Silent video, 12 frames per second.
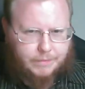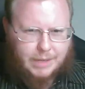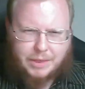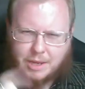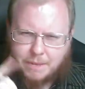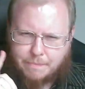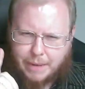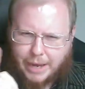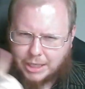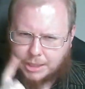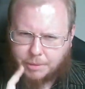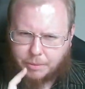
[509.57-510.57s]
I think
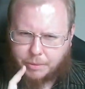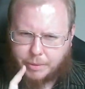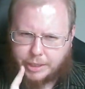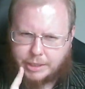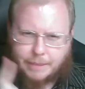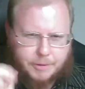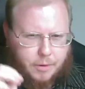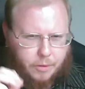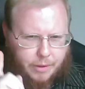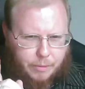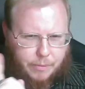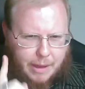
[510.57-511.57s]
possibly with one exception,
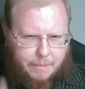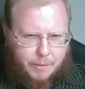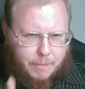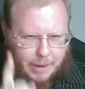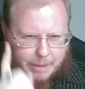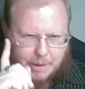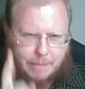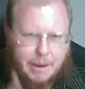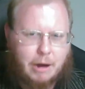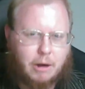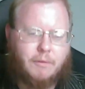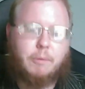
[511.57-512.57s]
although that one might be
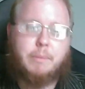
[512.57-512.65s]
apocryphal.